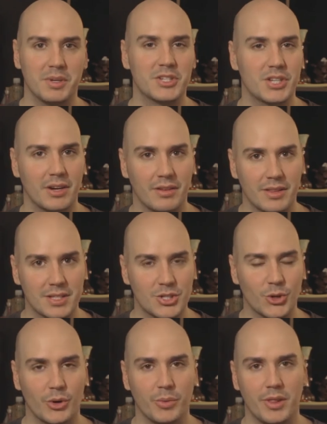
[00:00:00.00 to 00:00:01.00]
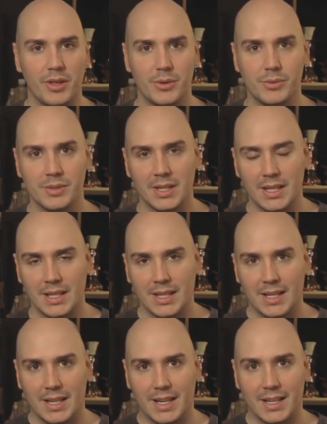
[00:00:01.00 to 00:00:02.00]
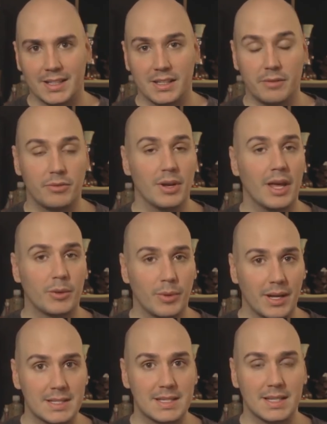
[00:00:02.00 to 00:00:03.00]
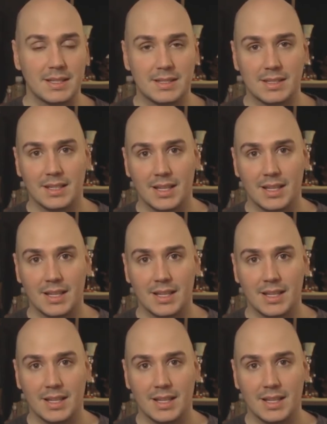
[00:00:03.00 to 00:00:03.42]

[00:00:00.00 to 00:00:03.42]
by sharing this story with you, and if you like what I said,